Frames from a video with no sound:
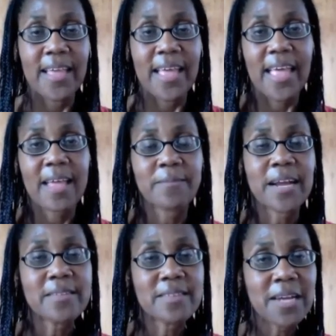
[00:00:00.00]
And when
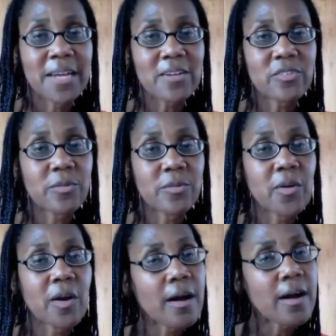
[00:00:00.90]
I was in medical school, we
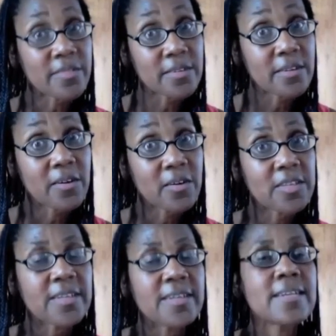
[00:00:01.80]
were often
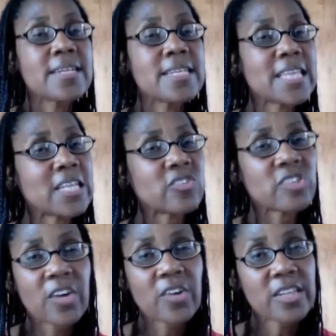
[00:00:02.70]
told that
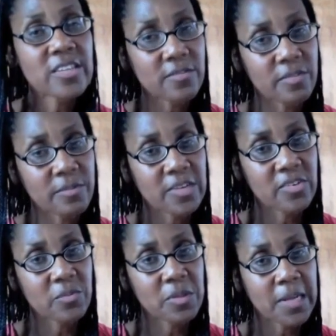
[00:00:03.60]
sharing this
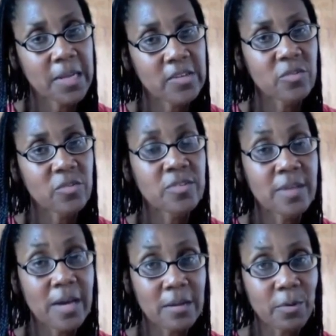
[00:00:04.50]
information with the patients was
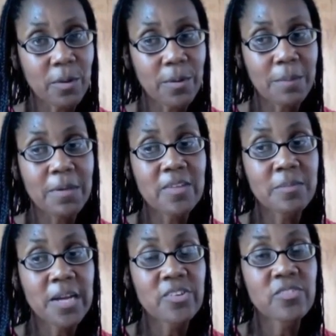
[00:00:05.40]
not appropriate because
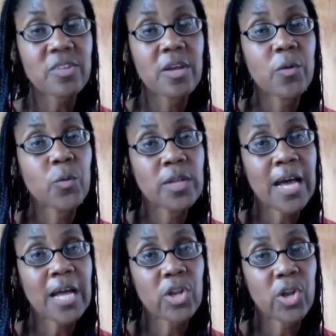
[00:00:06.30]
patients would
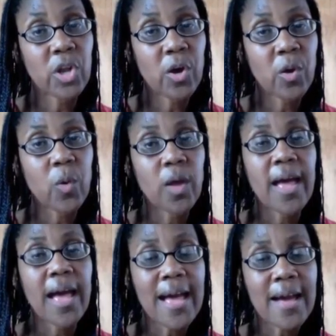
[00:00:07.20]
not know
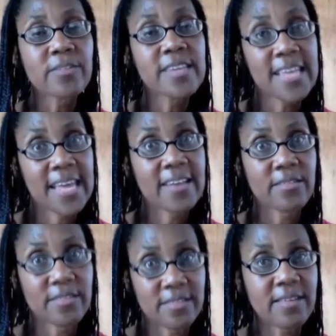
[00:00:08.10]
how to
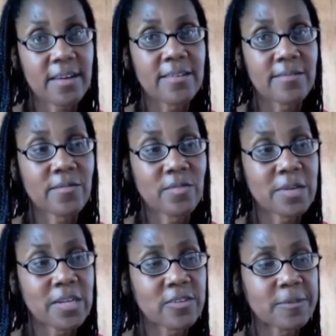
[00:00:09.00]
handle this kind of
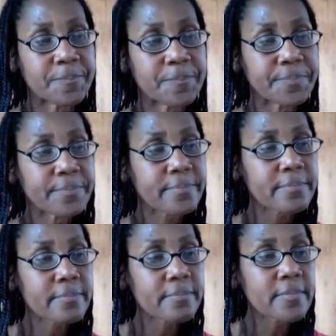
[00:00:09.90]
information.
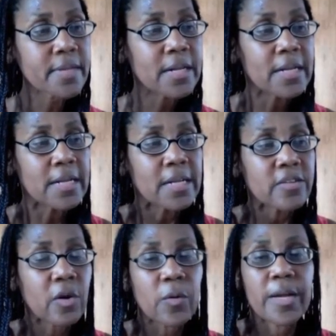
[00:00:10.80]

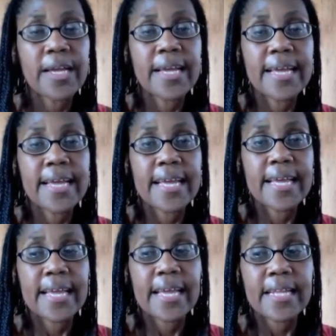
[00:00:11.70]
So,
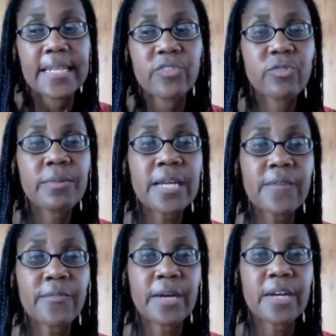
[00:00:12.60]
distributing
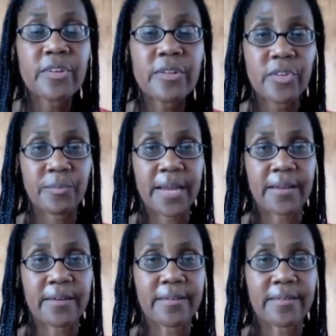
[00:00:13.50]
information in this
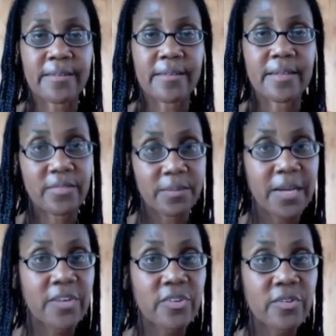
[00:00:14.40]
manner leaves the
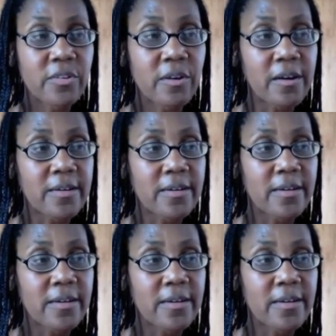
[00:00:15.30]
patient in the dark,